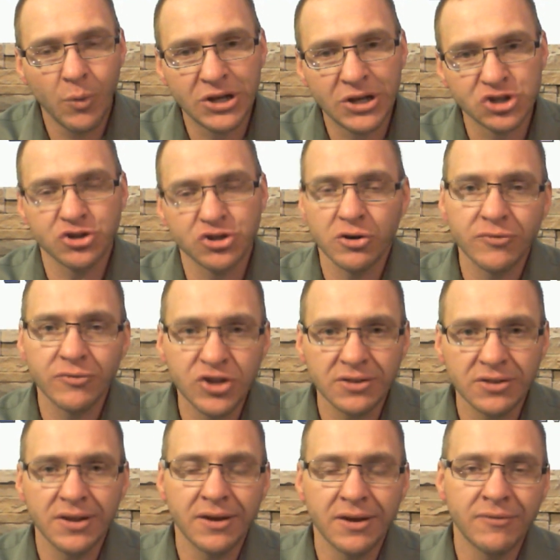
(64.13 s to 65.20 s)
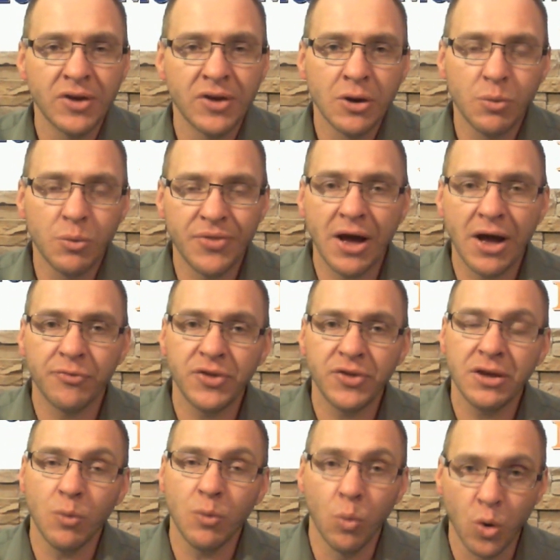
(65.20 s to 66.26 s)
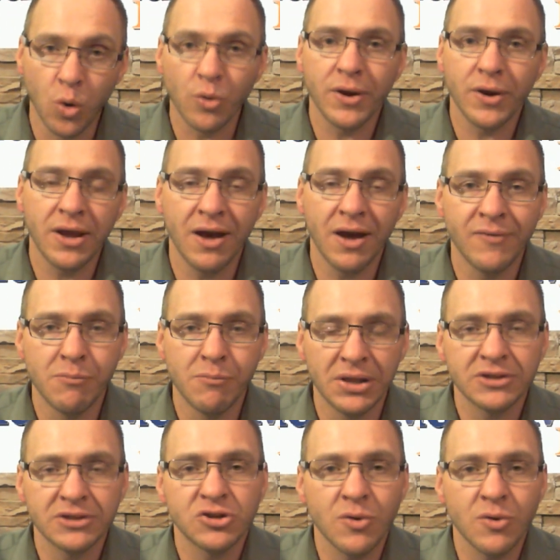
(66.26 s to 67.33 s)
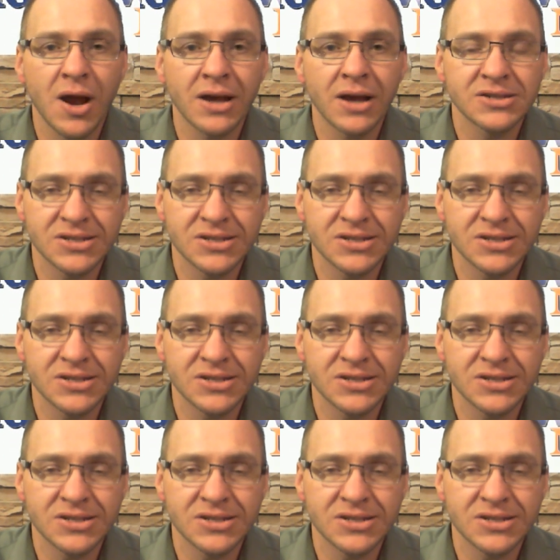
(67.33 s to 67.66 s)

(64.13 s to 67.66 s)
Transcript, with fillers: deserve to live without the worry of a militarized